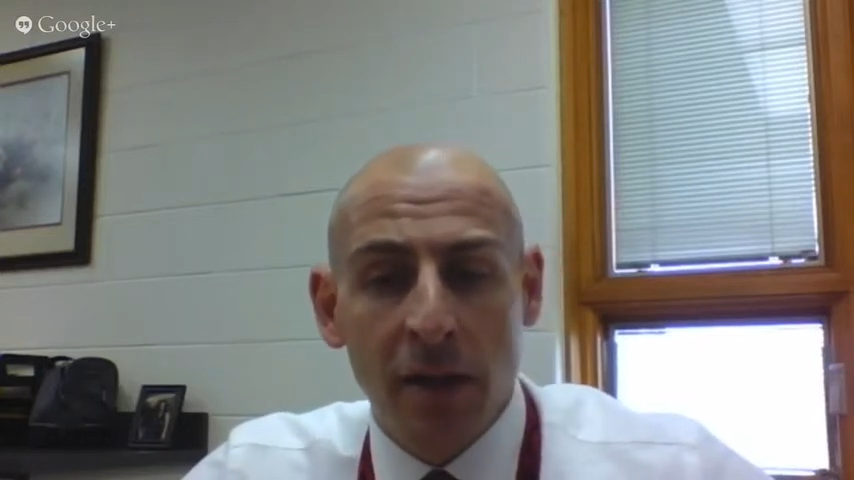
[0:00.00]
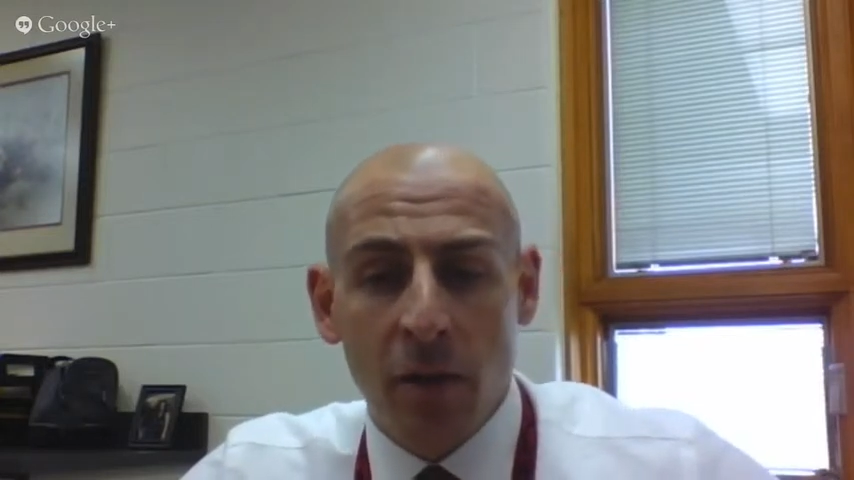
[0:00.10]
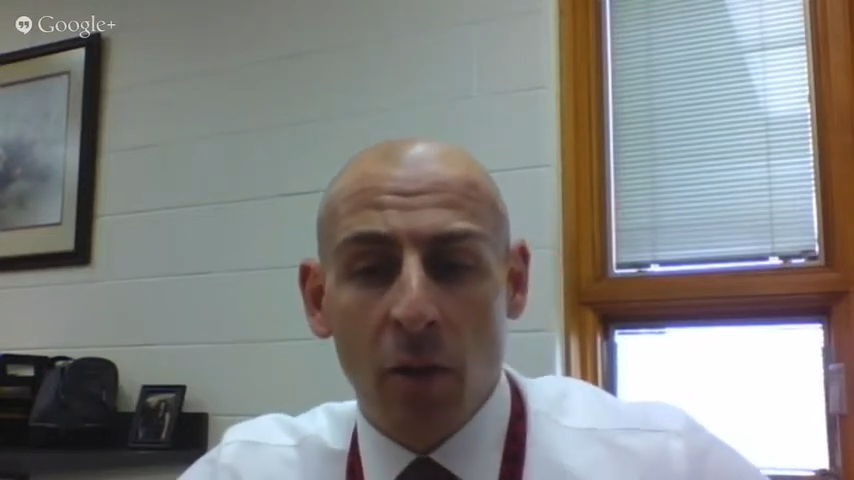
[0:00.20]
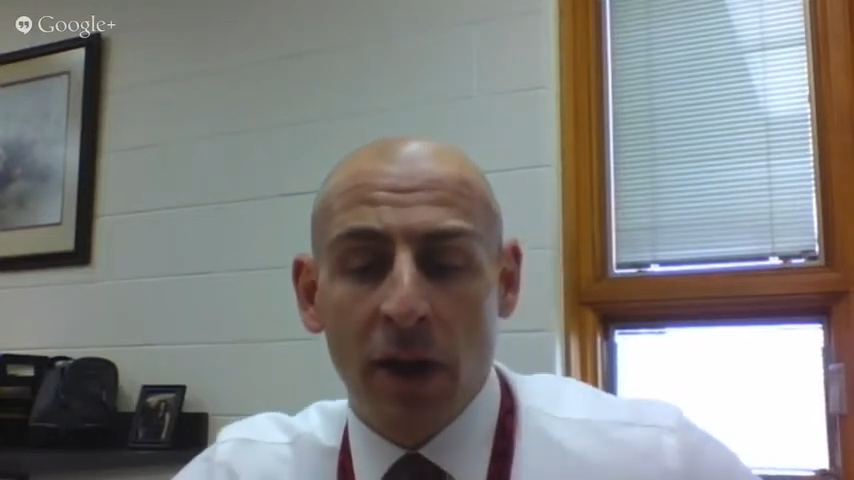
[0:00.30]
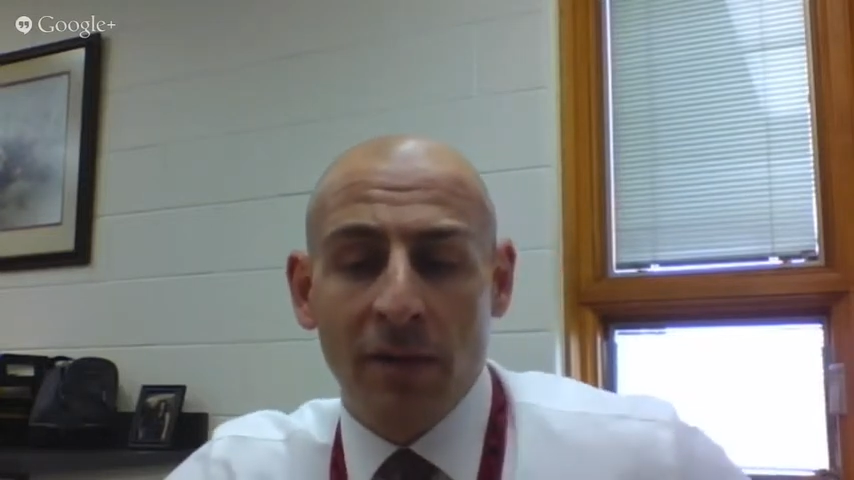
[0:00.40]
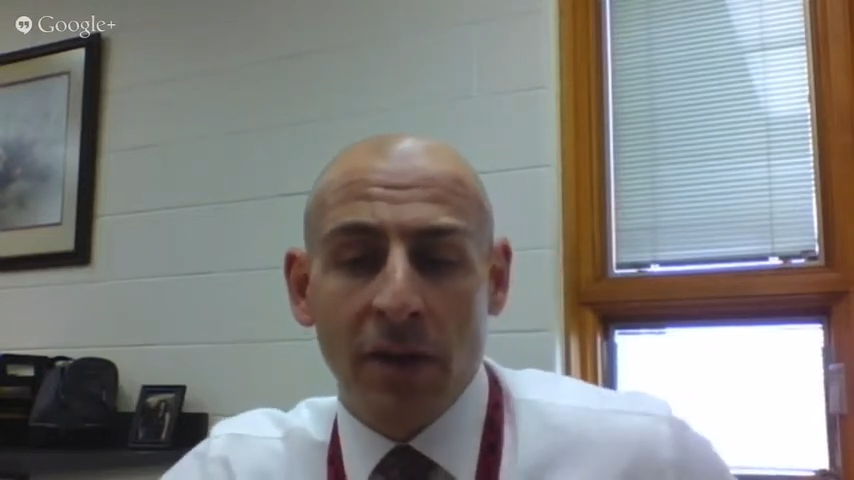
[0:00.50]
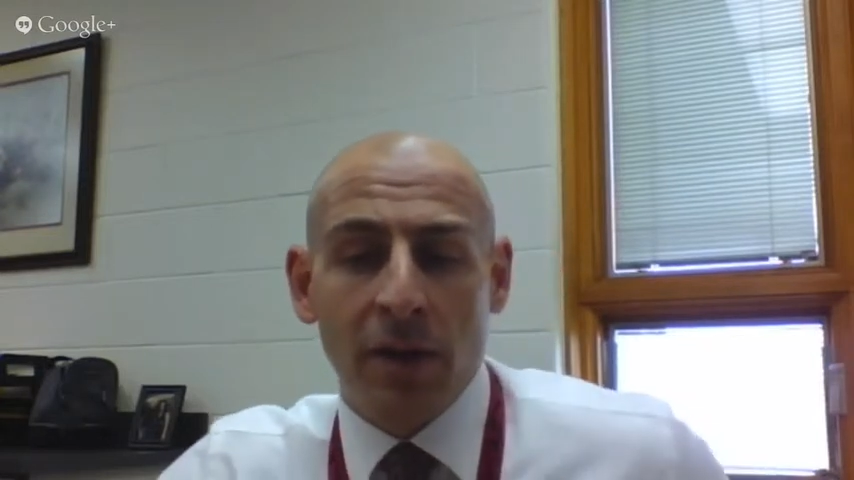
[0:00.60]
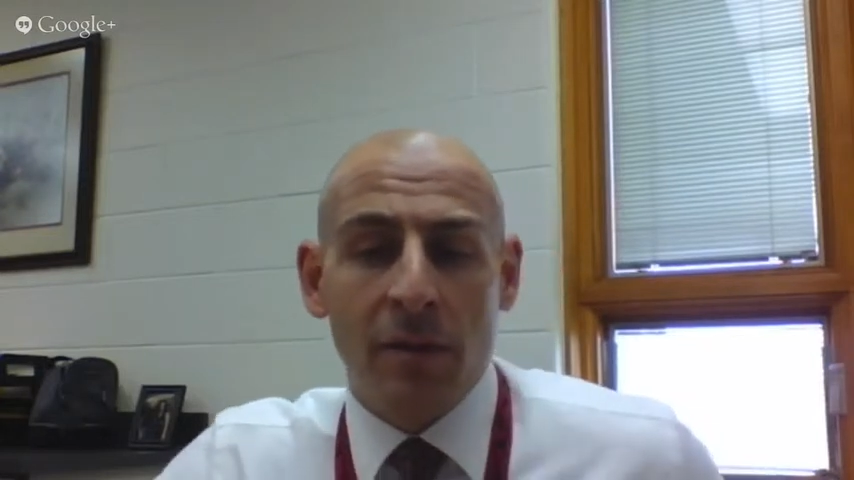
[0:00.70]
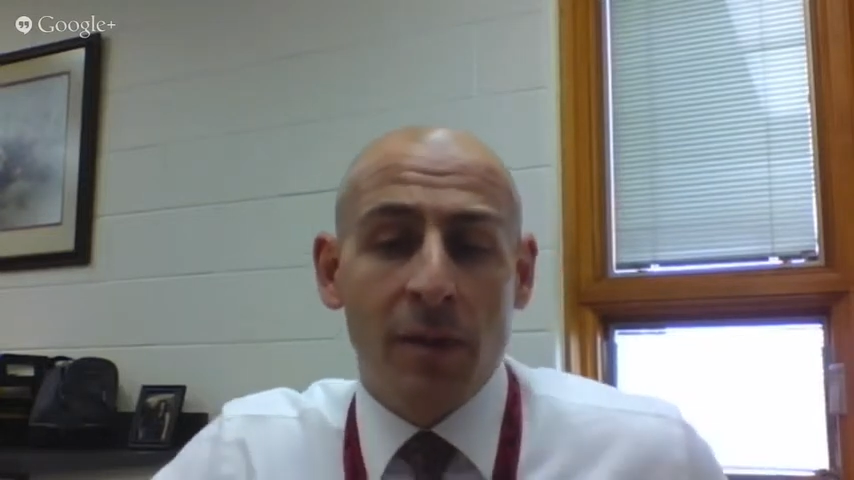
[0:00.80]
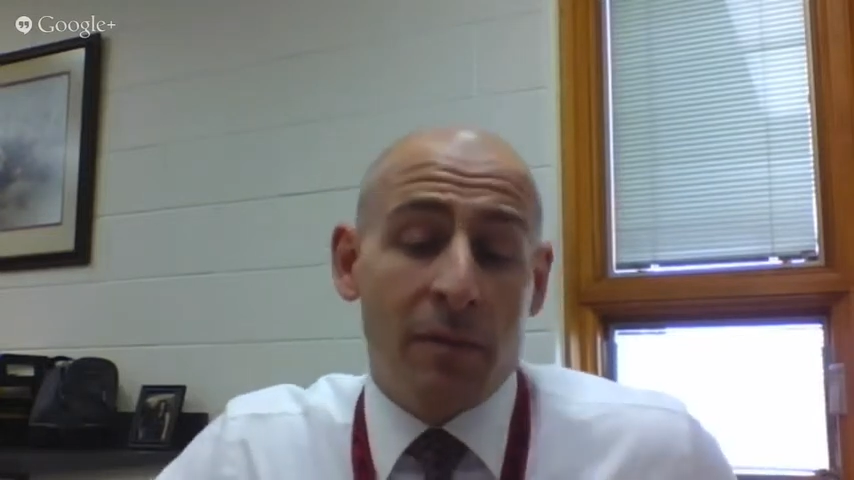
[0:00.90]
or
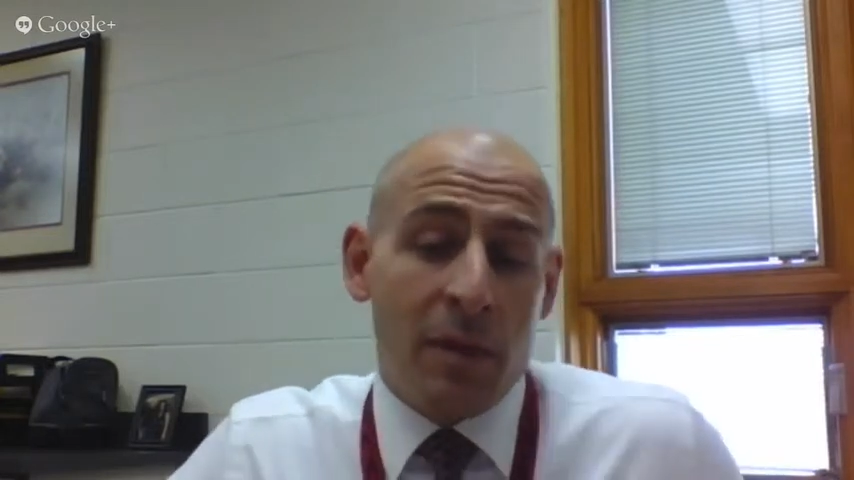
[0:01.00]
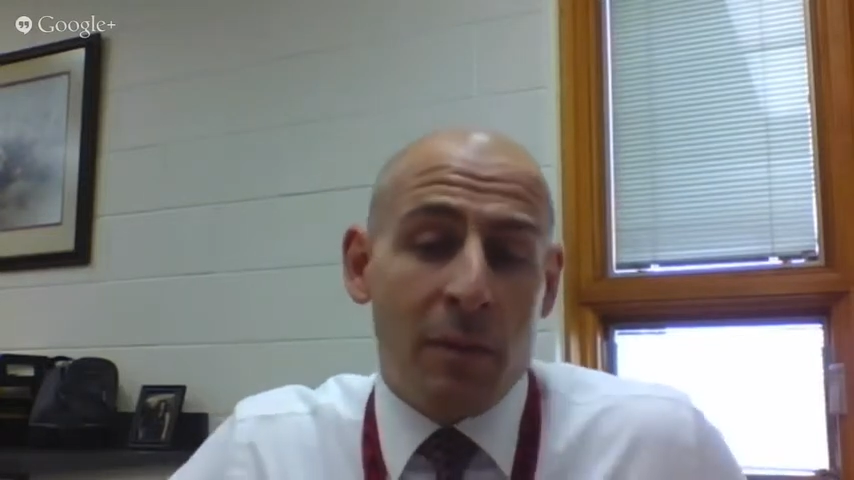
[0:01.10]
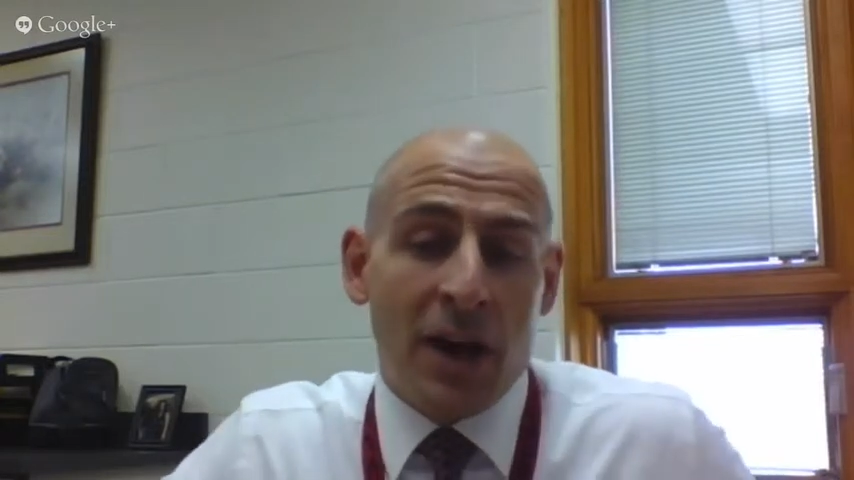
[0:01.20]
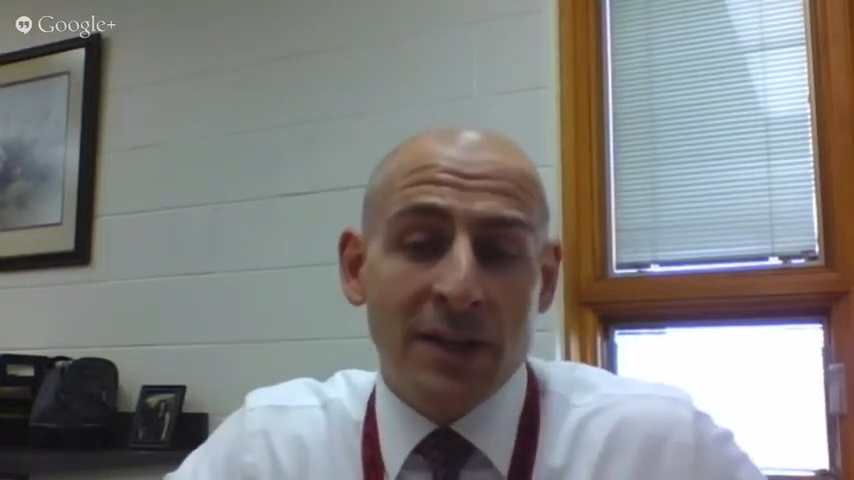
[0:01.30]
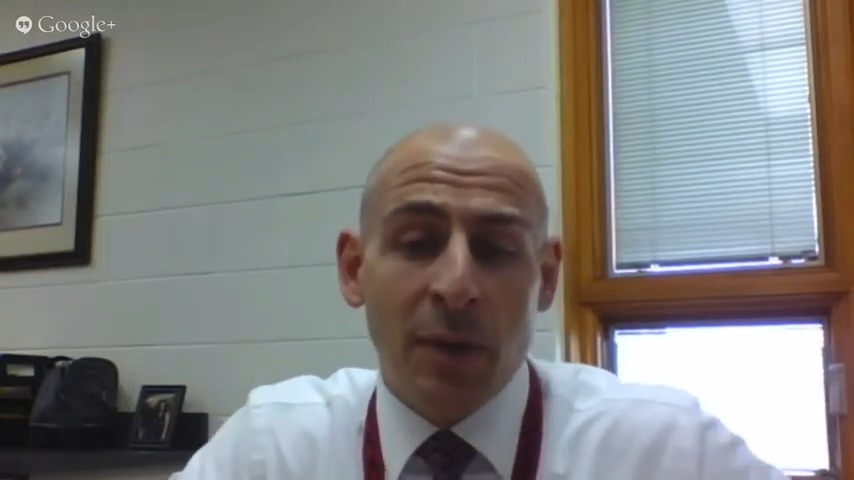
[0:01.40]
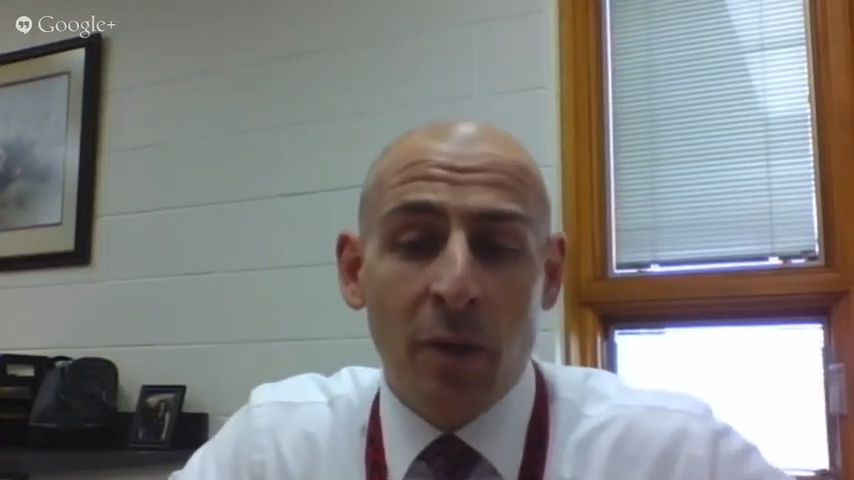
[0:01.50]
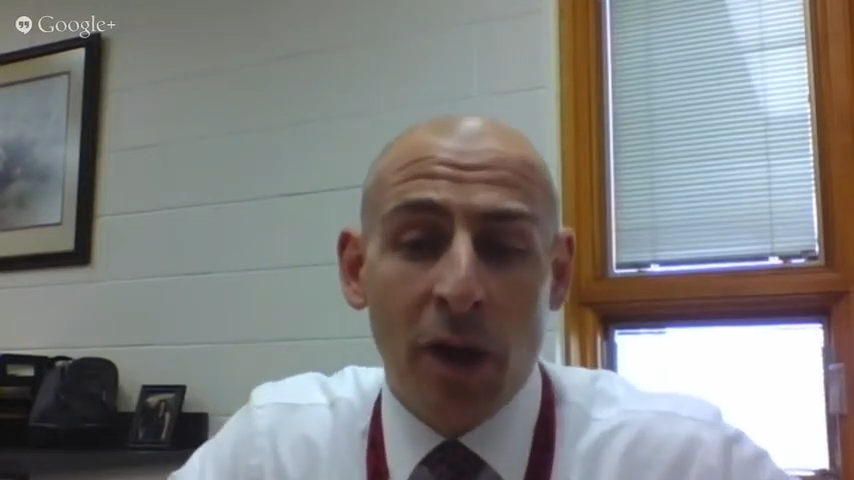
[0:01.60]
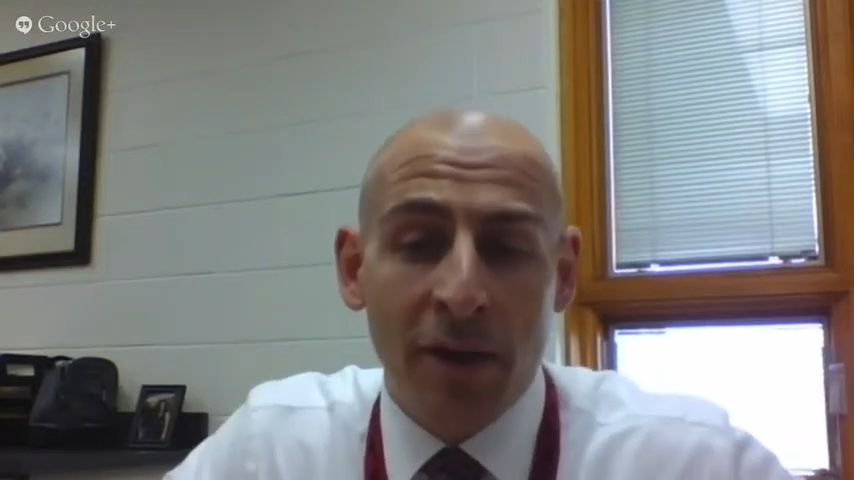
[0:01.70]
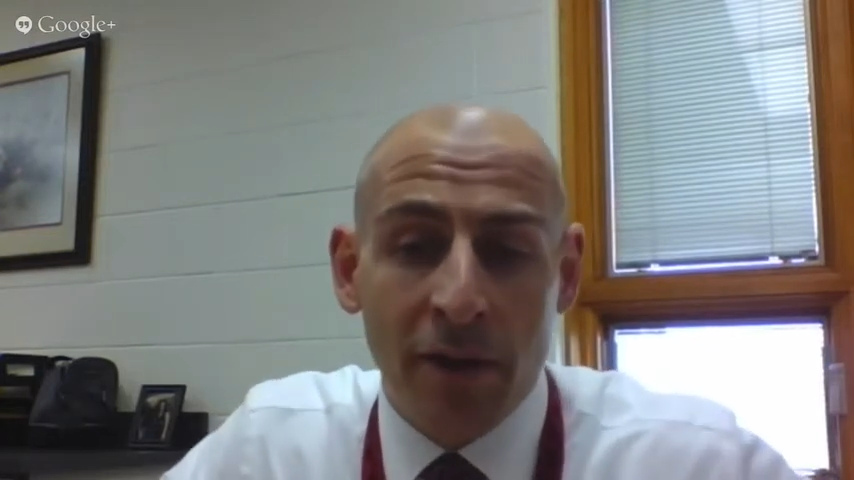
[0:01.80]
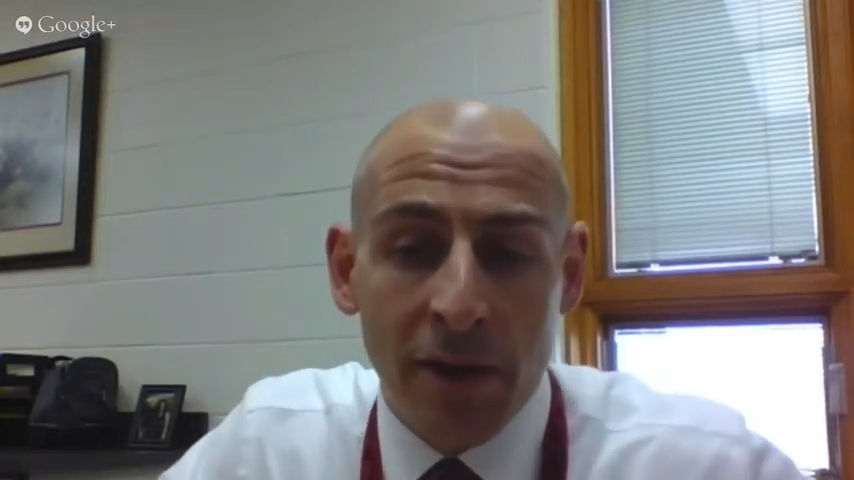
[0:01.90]
whatever possibly
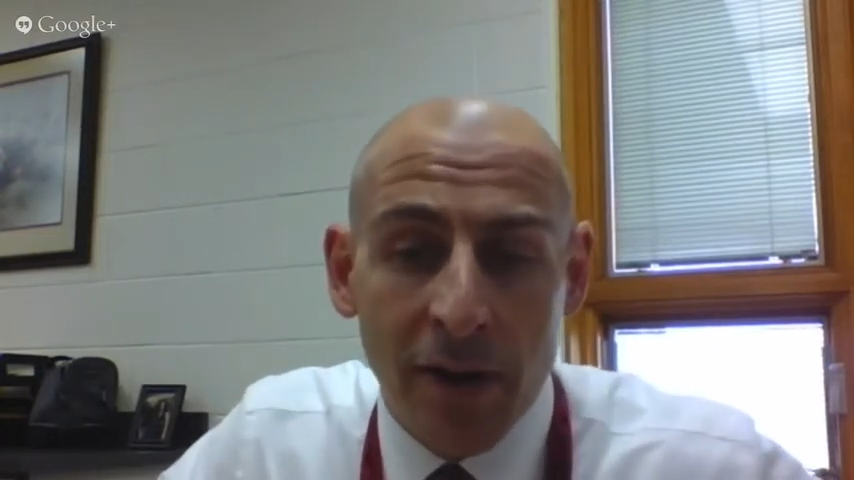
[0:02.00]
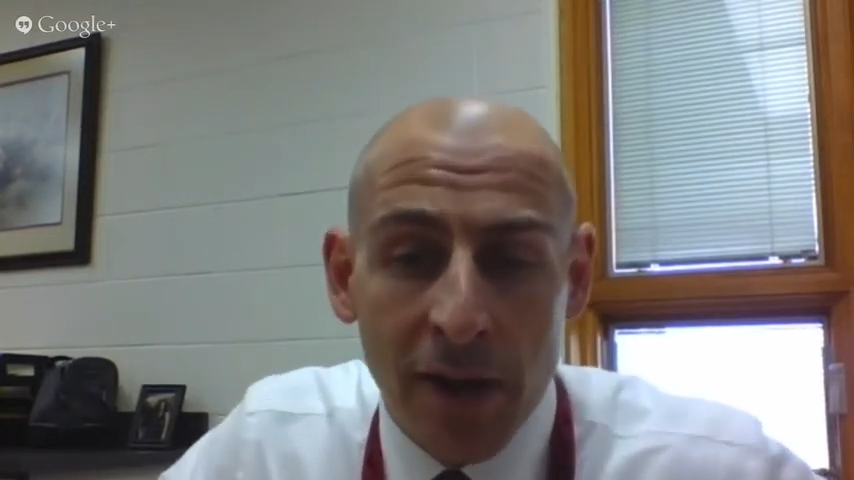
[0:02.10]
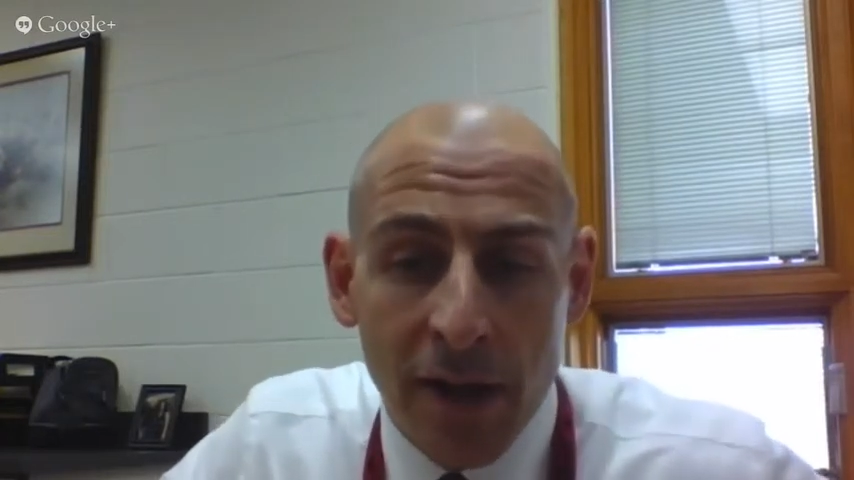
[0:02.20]
whatever